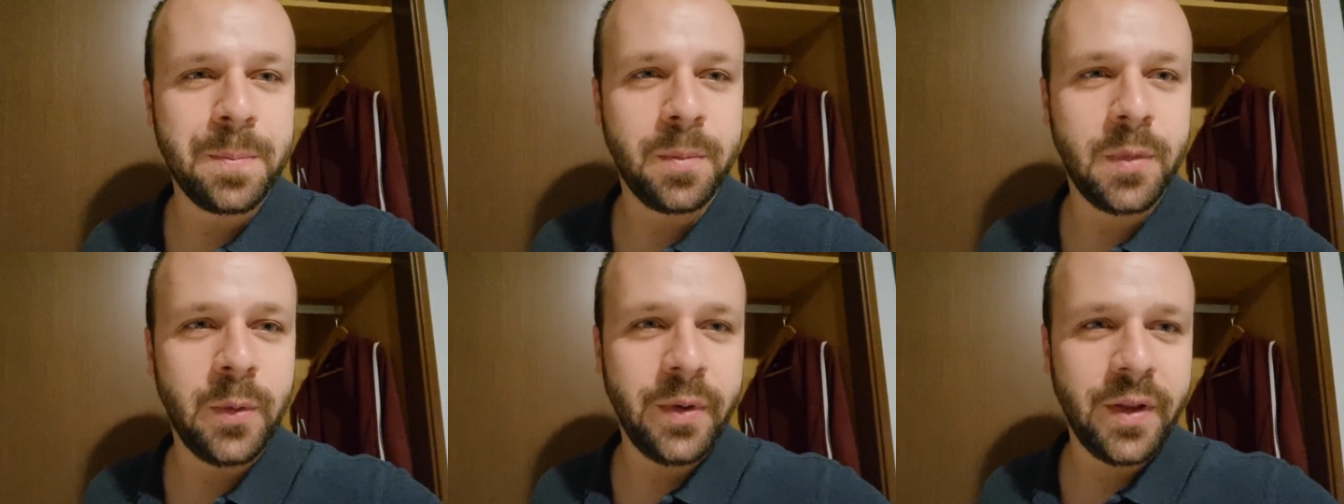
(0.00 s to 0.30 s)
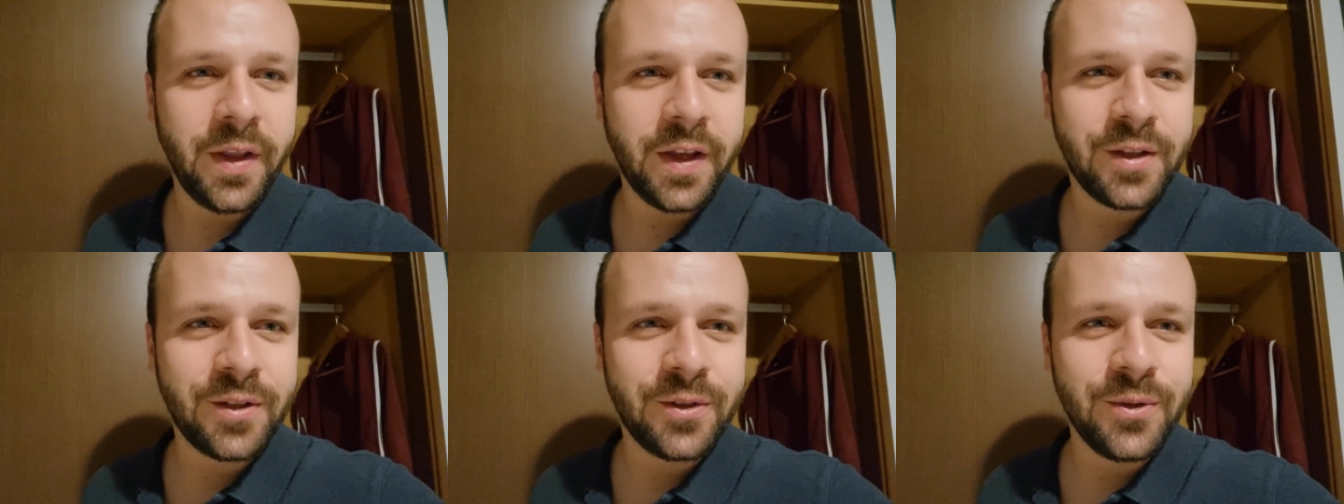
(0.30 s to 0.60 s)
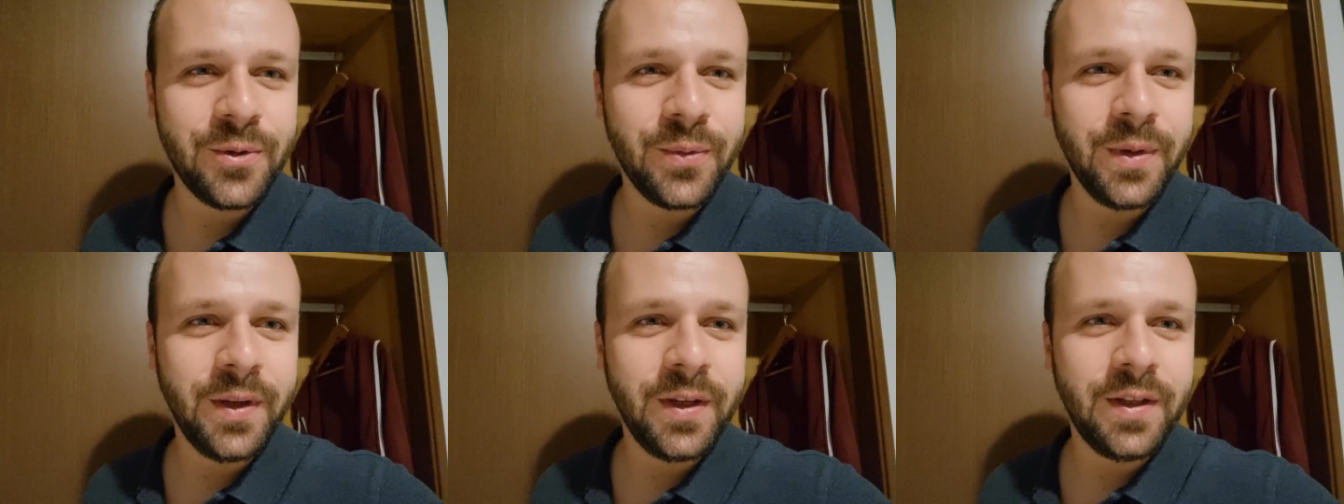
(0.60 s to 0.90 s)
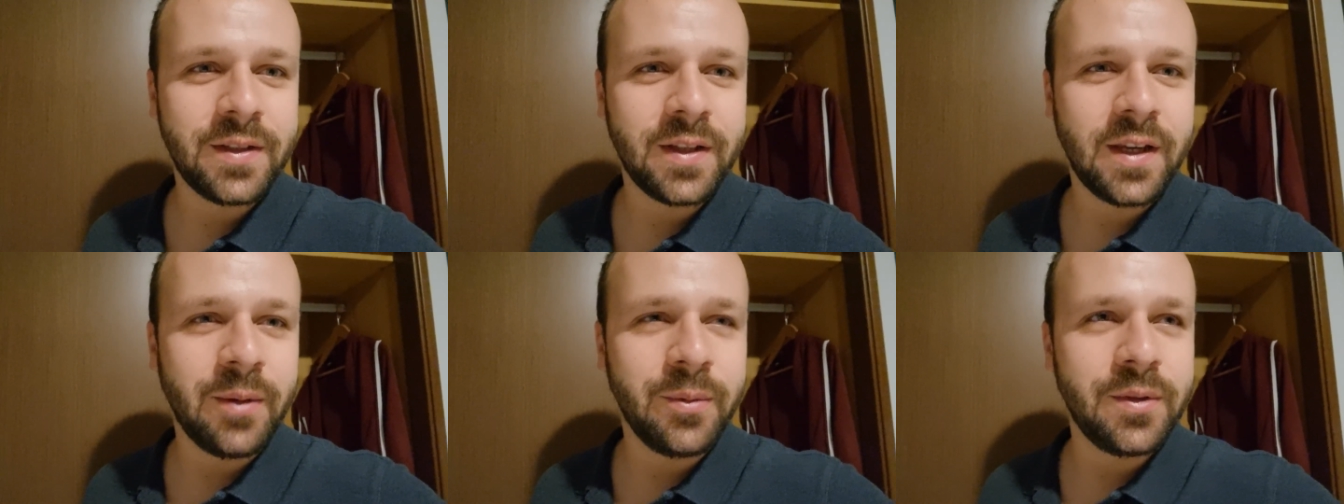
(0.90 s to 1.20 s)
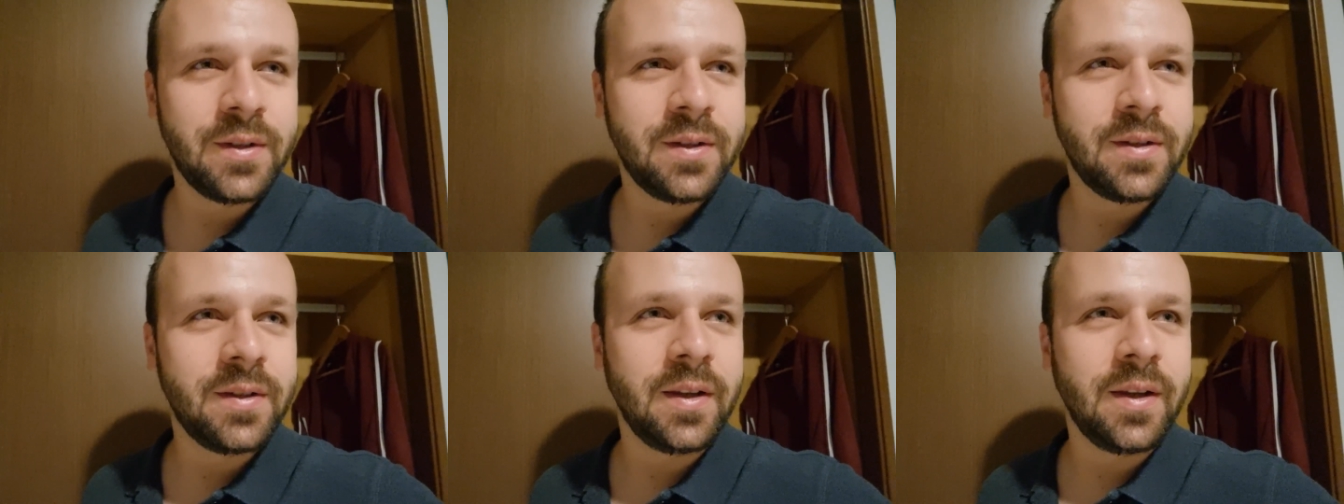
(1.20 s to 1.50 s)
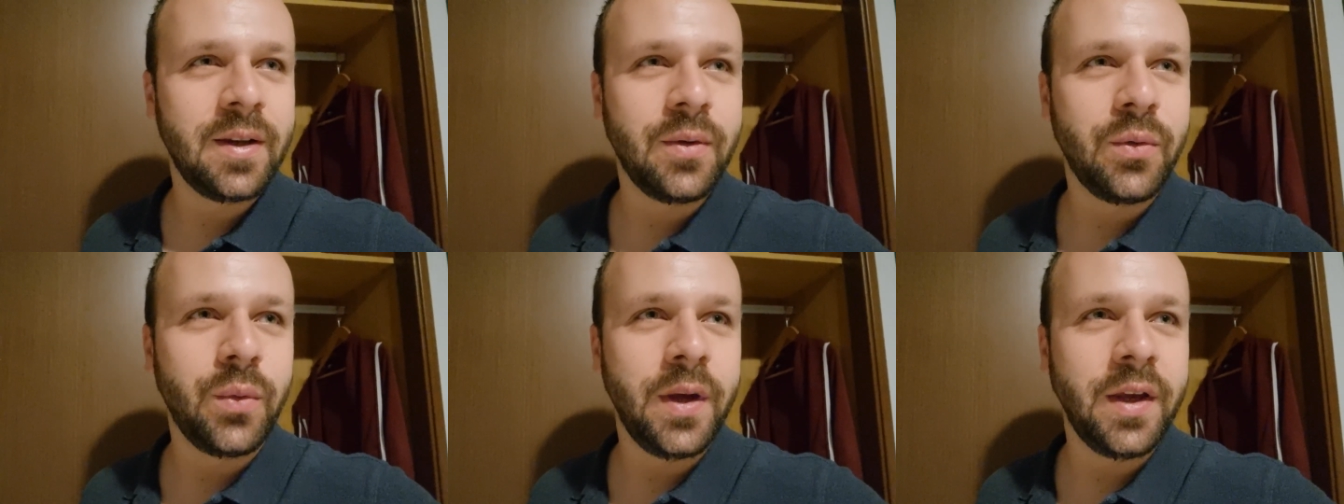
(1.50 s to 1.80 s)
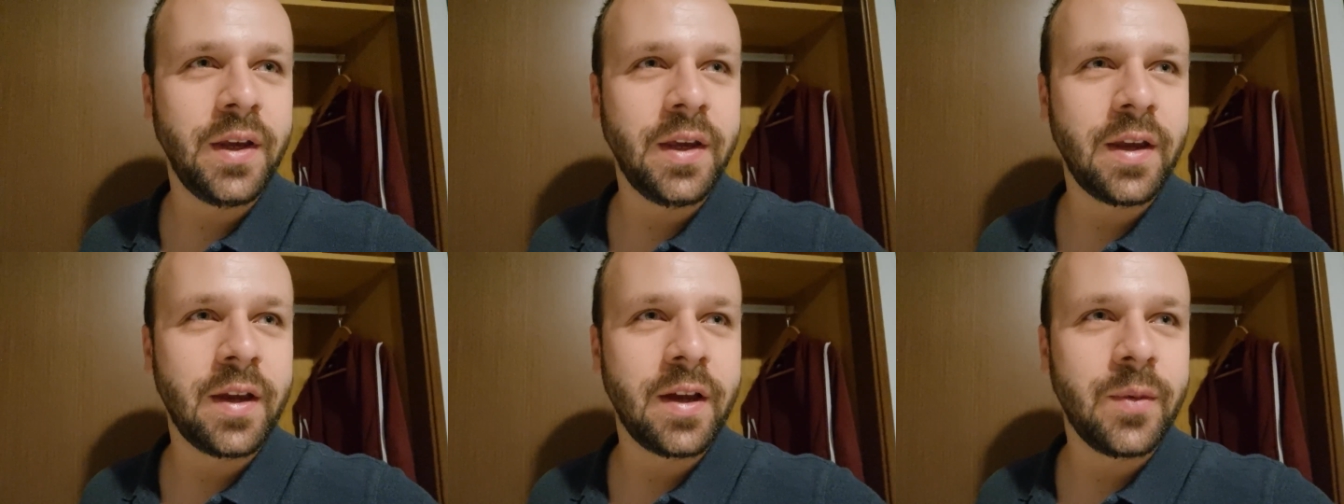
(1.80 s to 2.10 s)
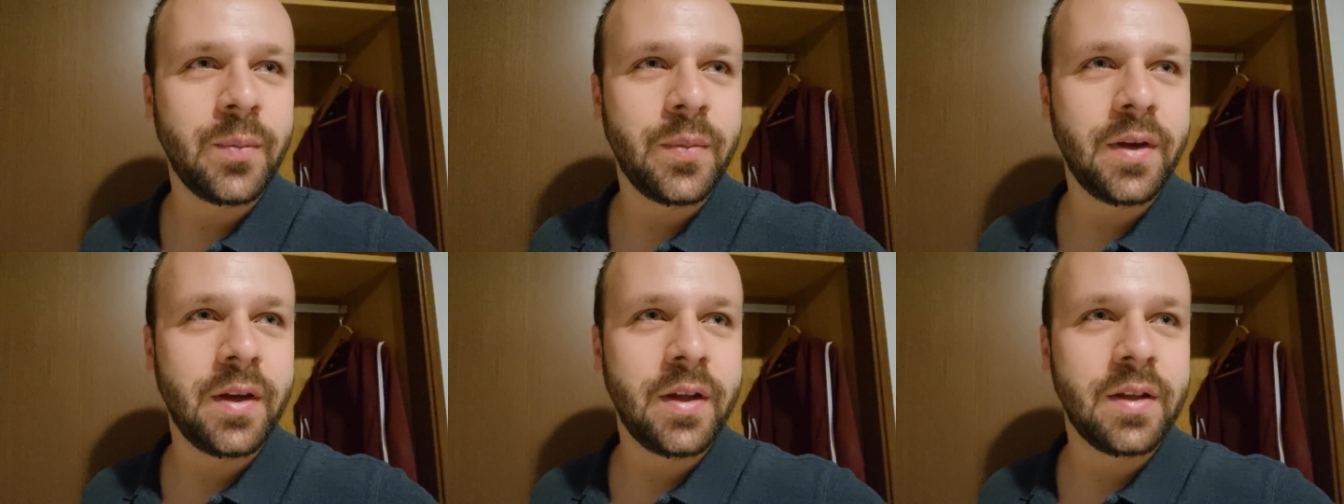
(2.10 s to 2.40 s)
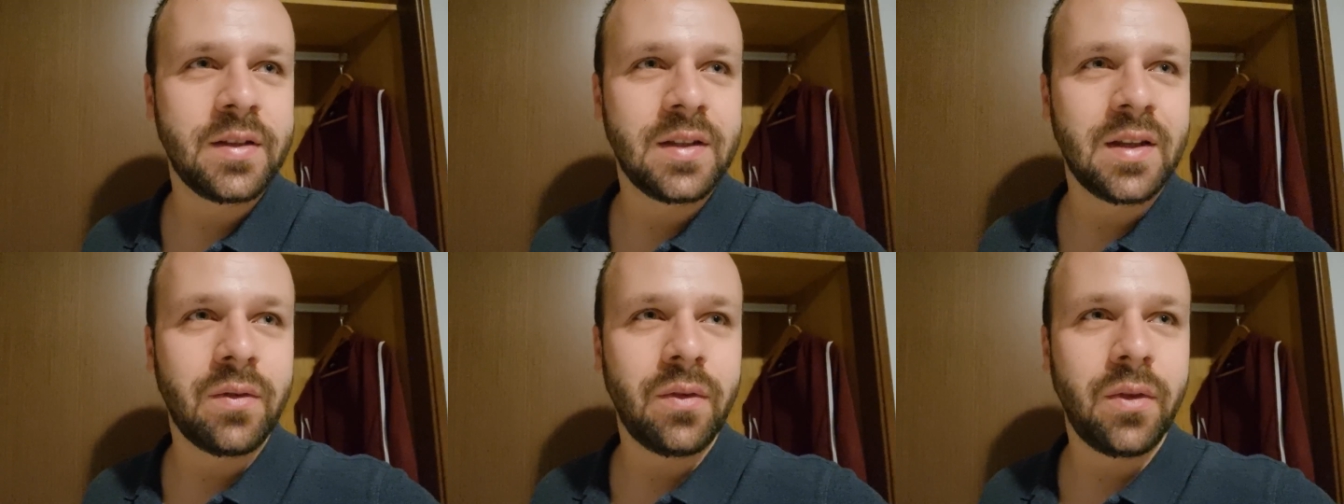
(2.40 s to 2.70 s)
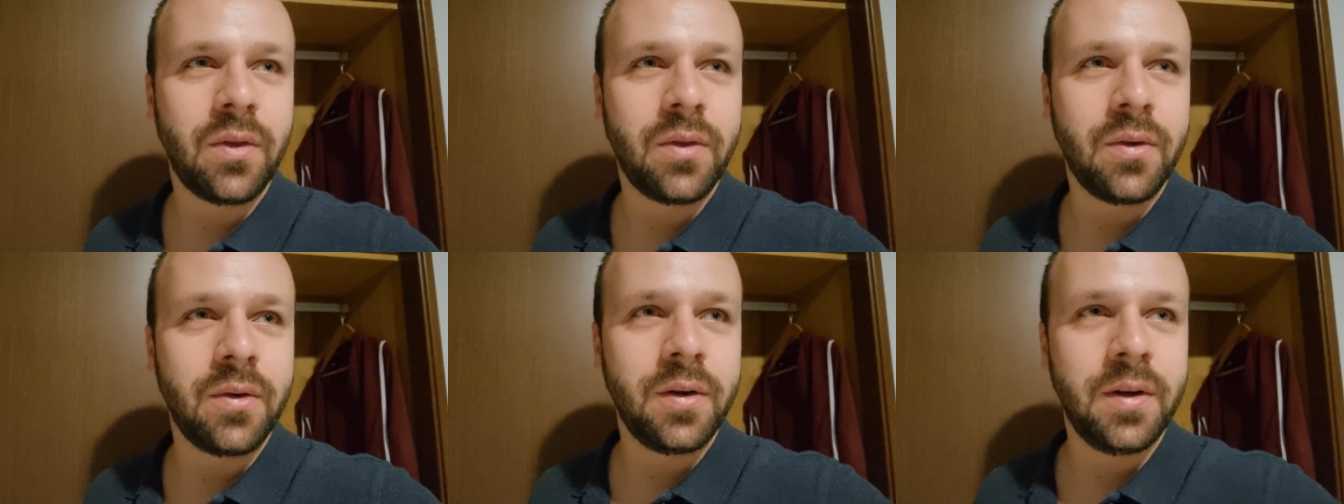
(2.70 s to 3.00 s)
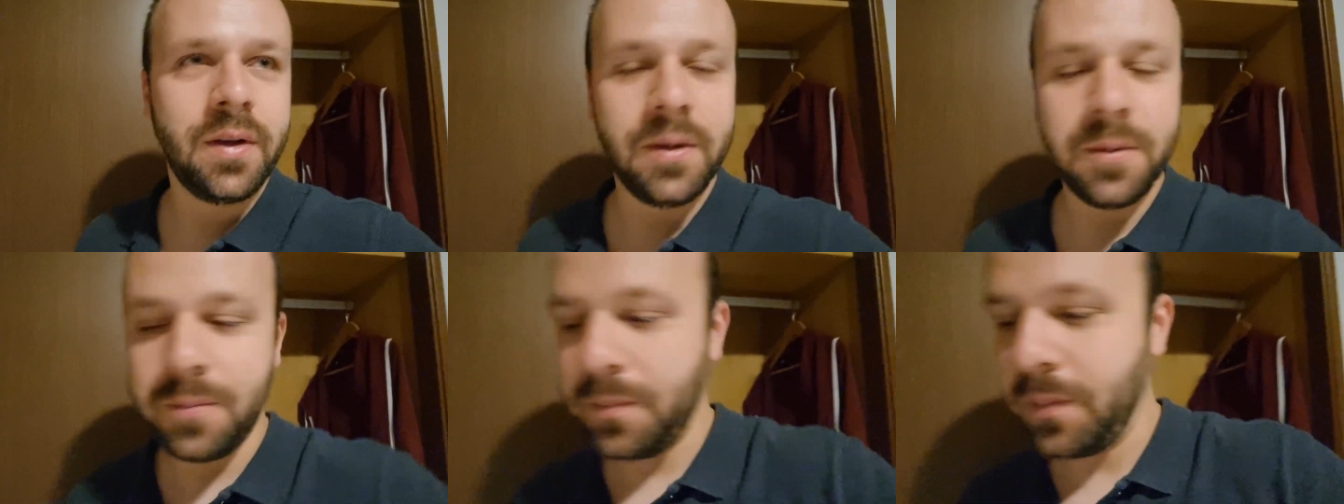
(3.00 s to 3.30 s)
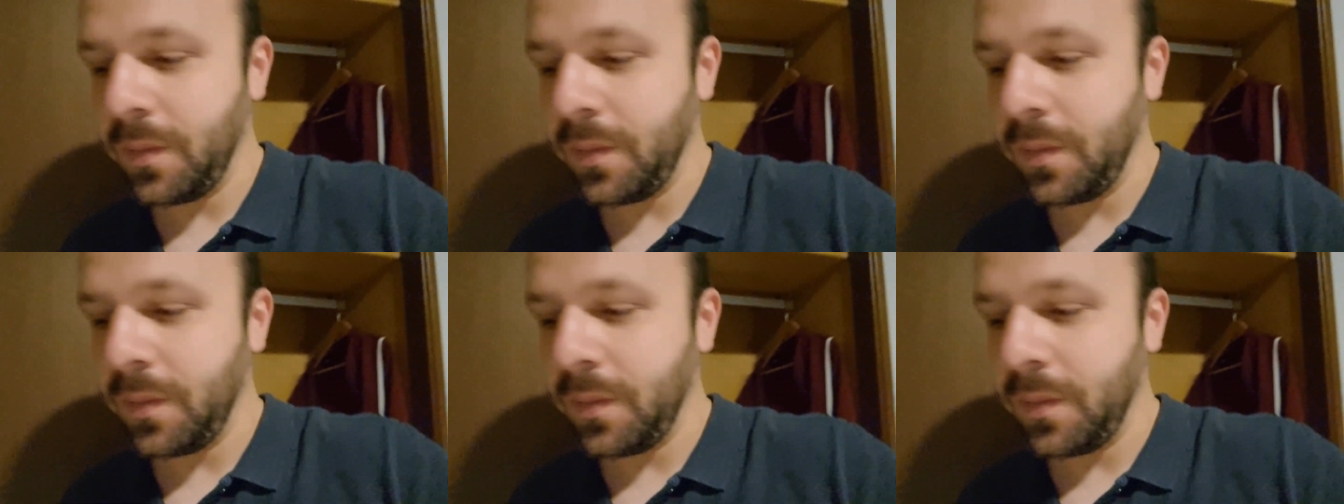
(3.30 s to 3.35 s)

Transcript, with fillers: maybe like two weeks that I'm, that I'm waking up at seven thirty,